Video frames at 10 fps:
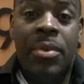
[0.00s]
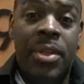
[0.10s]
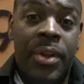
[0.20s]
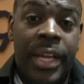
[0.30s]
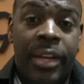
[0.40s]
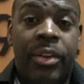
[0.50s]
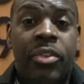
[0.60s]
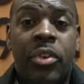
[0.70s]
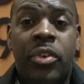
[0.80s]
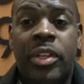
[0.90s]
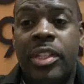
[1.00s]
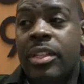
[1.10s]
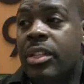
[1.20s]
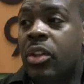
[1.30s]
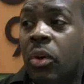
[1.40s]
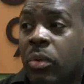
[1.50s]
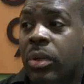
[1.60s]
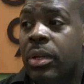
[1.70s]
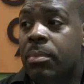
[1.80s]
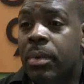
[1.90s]
Are we there yet on our story choices? No.
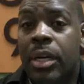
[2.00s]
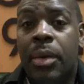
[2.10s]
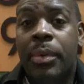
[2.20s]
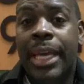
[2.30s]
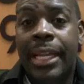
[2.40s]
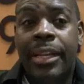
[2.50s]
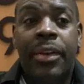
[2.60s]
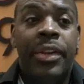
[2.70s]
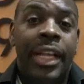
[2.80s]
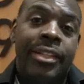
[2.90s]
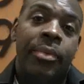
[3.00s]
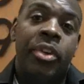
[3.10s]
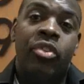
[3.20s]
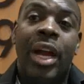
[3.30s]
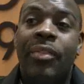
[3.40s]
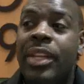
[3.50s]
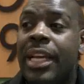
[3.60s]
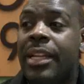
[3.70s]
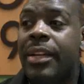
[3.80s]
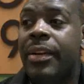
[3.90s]
Can we get there? Yes. Are we striving to
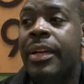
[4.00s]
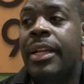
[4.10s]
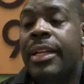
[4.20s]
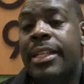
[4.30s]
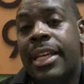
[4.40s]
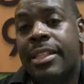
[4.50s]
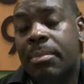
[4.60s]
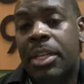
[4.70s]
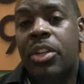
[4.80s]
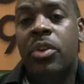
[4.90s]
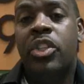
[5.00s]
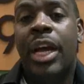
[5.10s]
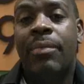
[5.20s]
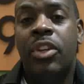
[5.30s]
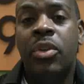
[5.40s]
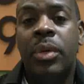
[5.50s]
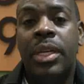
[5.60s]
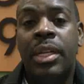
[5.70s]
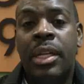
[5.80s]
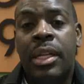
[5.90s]
get there? Yes. But you have to do
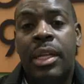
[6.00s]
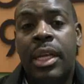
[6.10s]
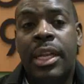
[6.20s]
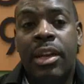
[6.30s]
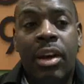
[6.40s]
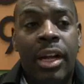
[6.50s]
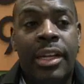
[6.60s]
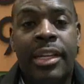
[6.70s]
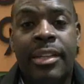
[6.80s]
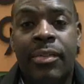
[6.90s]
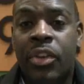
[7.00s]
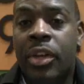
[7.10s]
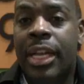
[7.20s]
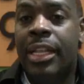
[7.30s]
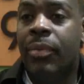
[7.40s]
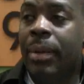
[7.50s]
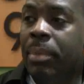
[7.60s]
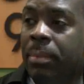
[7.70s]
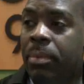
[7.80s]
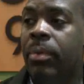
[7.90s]
it in the context of, are you getting the
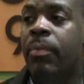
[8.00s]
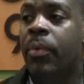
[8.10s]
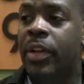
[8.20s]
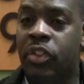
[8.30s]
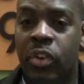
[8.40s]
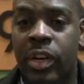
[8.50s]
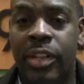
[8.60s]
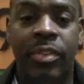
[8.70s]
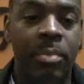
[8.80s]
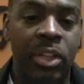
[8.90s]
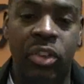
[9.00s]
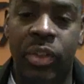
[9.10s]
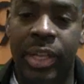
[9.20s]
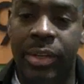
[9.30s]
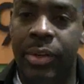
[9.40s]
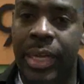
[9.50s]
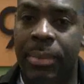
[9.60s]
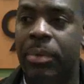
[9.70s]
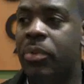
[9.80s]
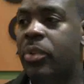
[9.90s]
right people, the right journalists, make sure they're
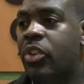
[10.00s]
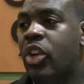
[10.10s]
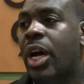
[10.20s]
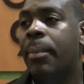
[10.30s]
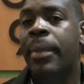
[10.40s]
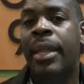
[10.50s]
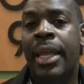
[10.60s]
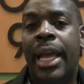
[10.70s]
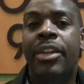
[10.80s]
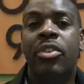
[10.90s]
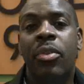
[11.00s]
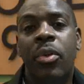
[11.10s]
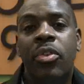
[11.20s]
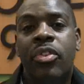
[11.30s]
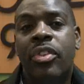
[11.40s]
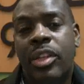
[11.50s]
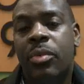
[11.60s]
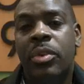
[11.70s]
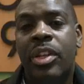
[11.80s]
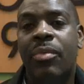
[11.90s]
capable of doing the job. And so those,
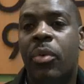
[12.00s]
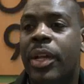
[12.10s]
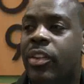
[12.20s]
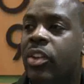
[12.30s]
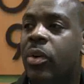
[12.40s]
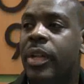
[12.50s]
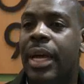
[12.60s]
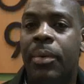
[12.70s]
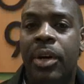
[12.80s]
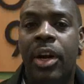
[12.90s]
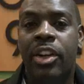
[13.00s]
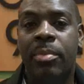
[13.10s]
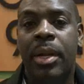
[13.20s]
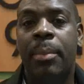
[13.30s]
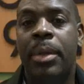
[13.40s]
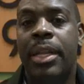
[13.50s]
we still have a ways to go in that regards. But